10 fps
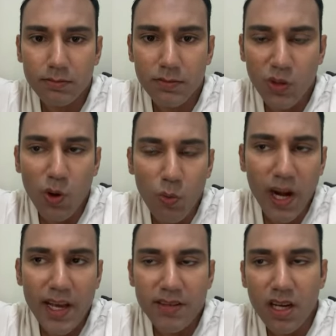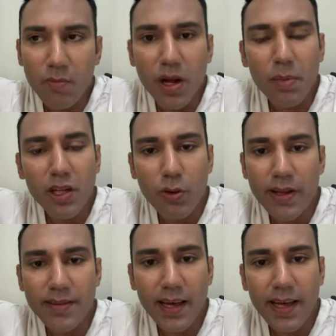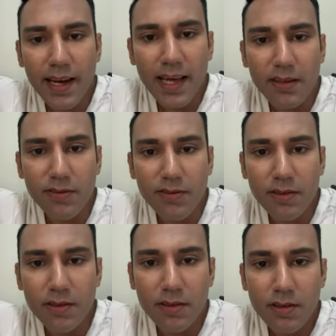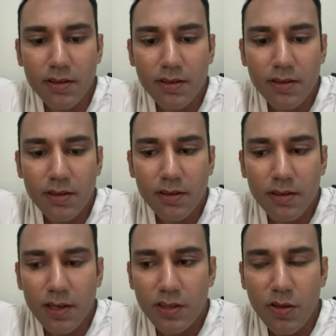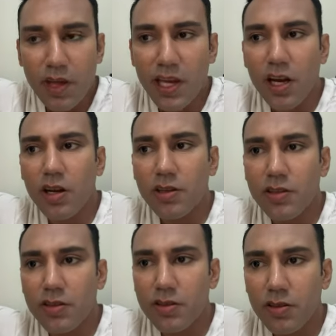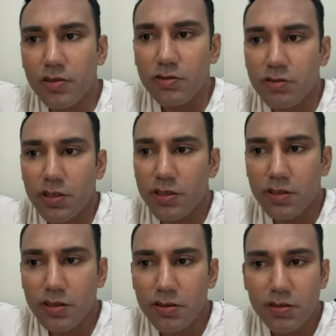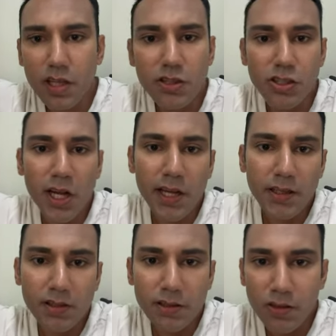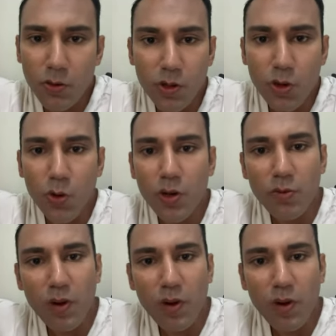You were raised in a bubble your entire life. Do you think, oh, it's just sunshine, unicorn, and